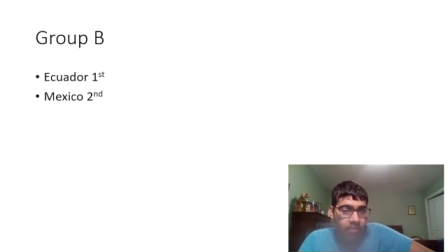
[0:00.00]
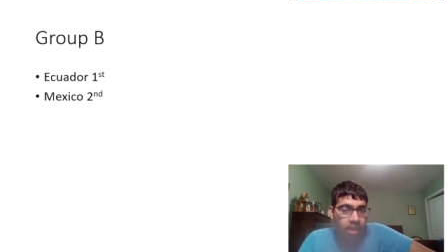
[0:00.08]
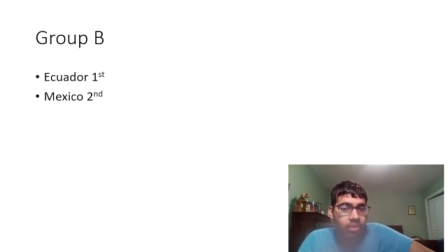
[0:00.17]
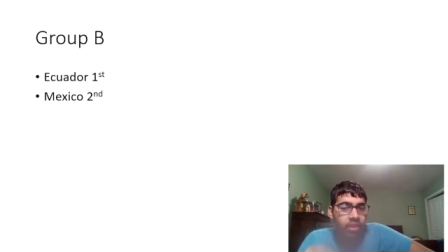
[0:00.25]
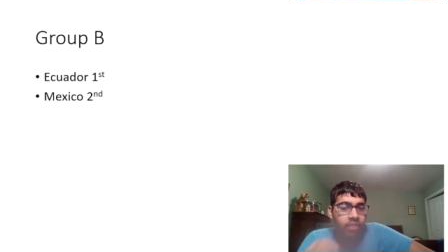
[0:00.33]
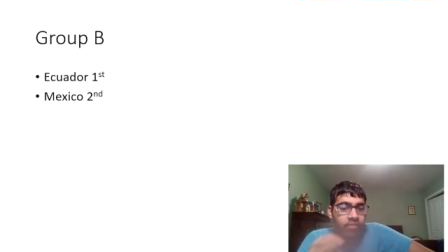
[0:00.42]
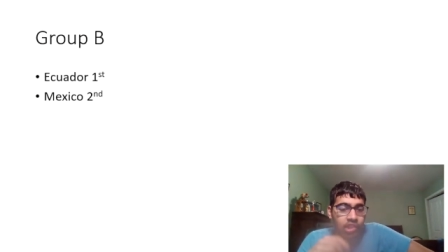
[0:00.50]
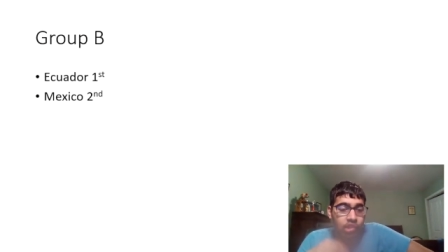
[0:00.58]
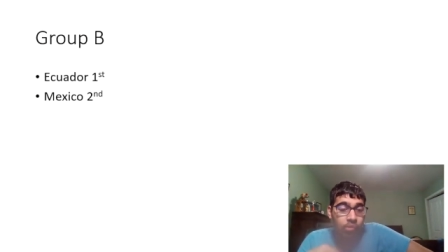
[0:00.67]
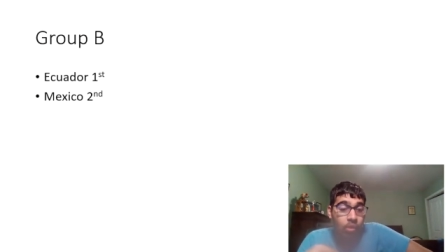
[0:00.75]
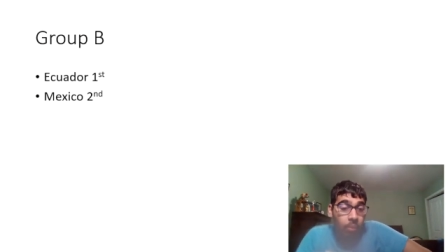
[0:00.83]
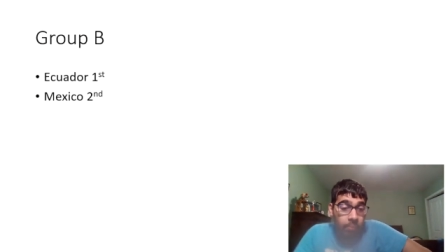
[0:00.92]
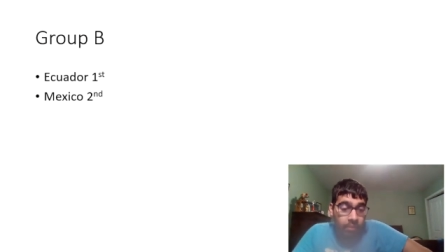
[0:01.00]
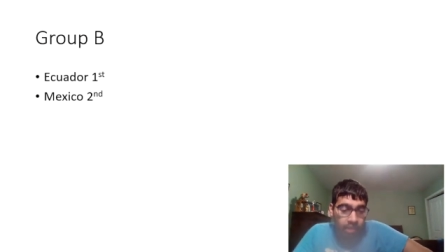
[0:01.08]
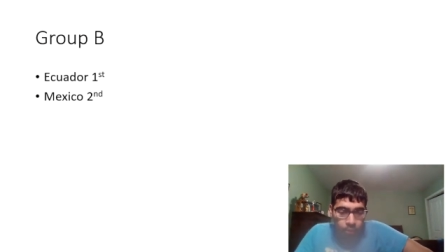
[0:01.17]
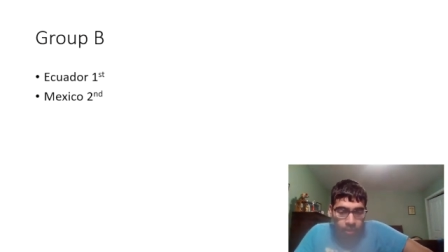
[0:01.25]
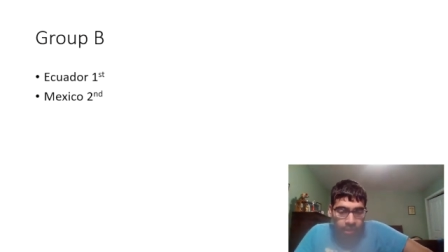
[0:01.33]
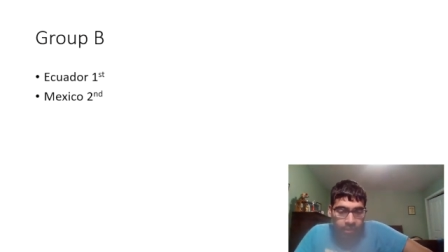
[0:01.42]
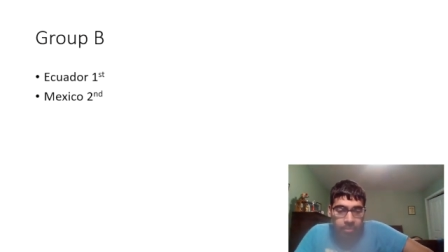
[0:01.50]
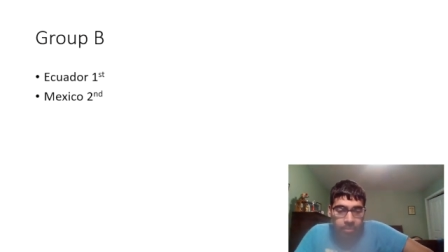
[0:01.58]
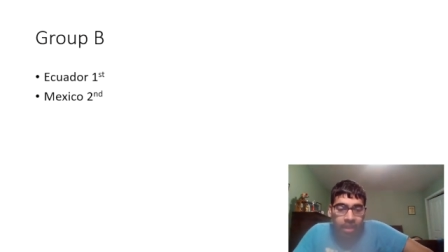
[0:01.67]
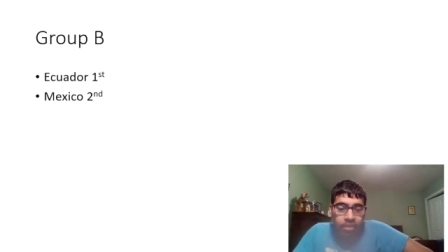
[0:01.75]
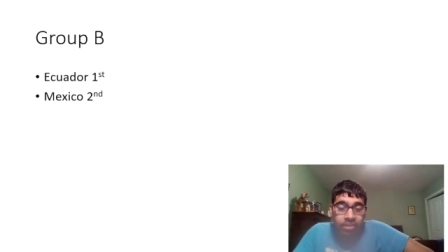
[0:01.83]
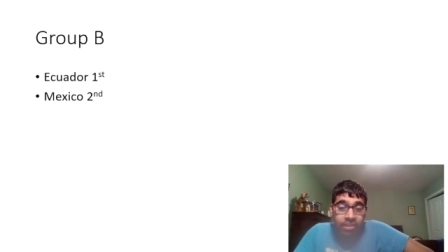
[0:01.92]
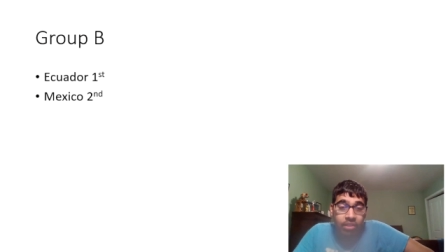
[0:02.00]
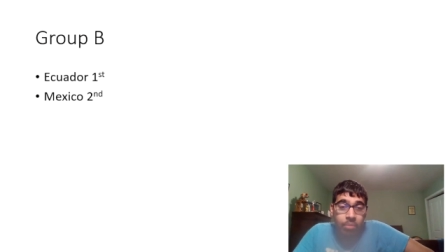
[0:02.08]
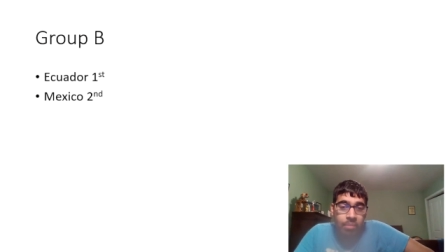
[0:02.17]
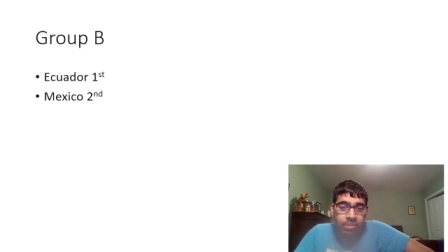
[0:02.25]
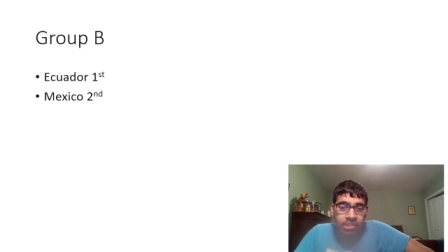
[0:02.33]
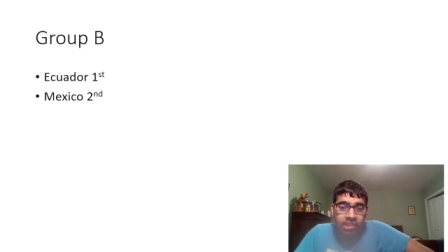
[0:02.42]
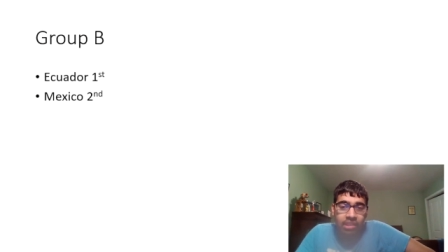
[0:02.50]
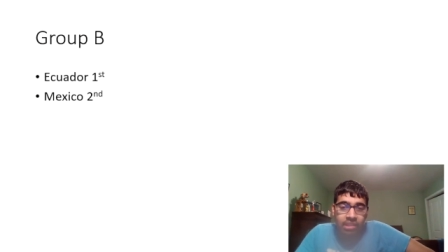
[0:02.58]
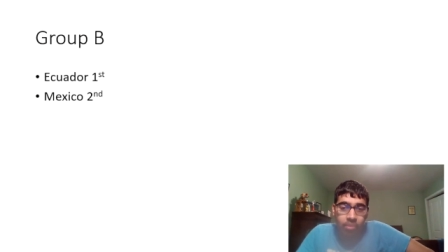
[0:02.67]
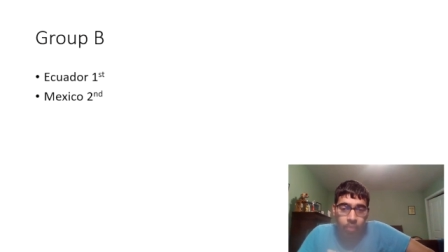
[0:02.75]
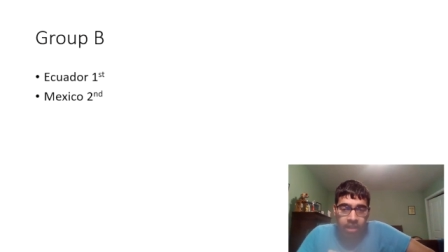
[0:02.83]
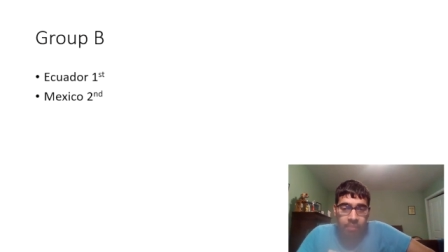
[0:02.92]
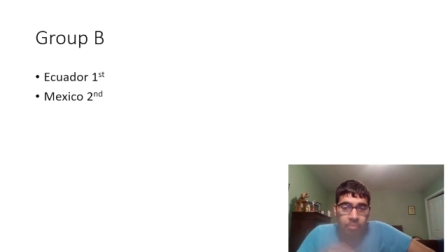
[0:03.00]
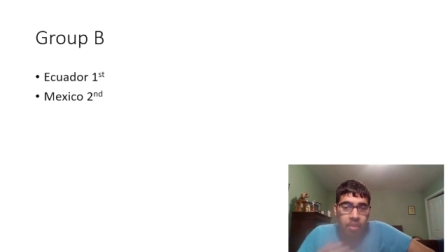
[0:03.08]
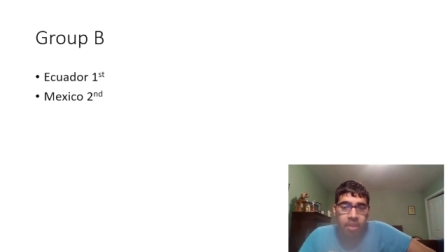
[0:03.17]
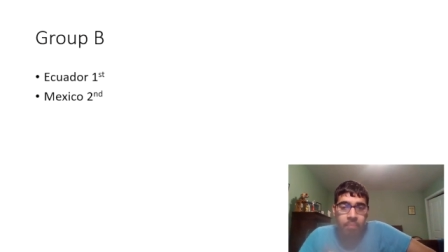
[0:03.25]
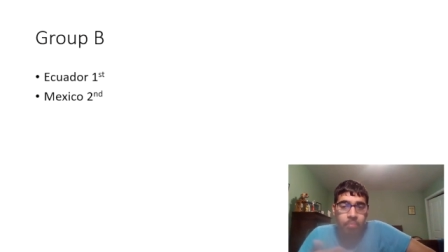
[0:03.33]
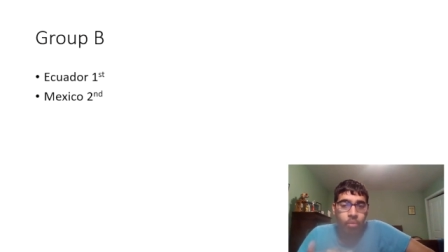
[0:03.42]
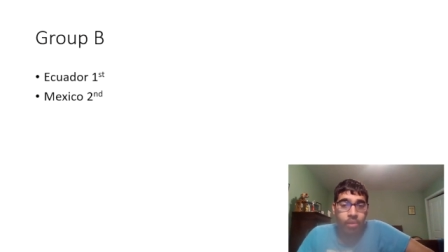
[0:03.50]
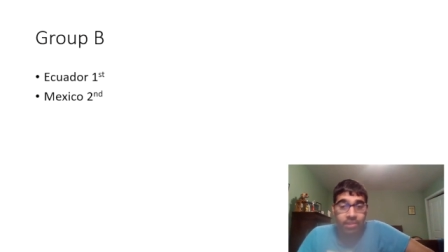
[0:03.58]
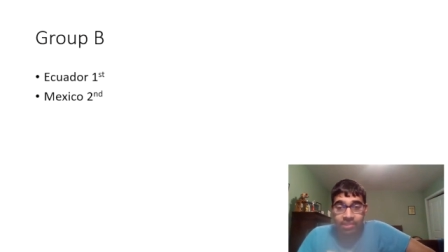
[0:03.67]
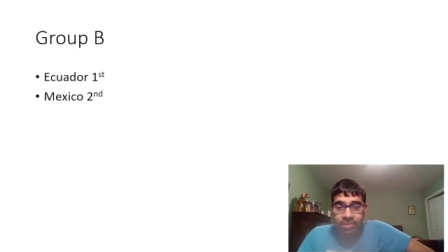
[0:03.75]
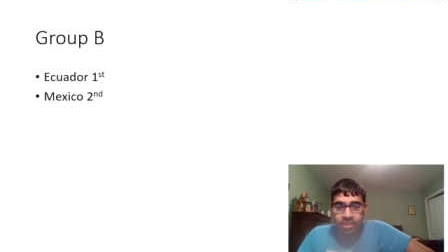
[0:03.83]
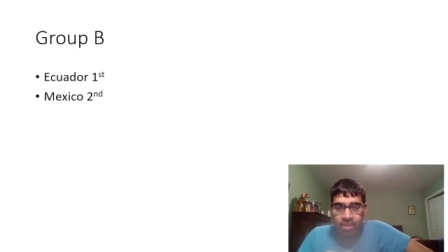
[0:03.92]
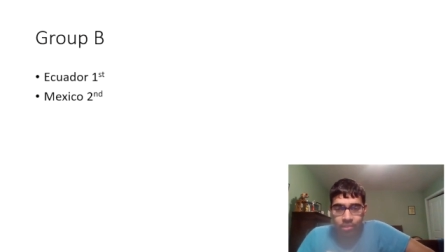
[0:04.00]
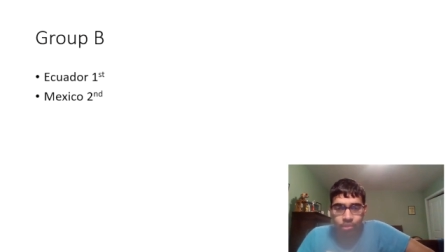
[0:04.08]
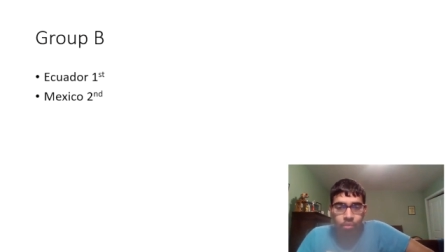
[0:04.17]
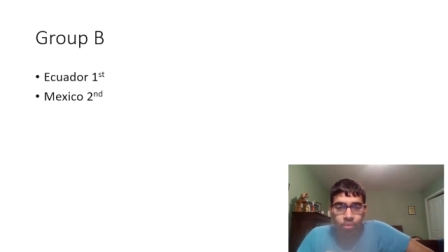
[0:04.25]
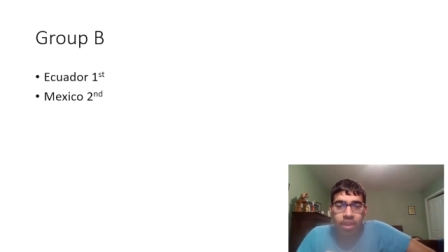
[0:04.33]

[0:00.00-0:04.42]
I think Venezuela will play well, but I don't think they'll be able to get rack up the net points that they need to.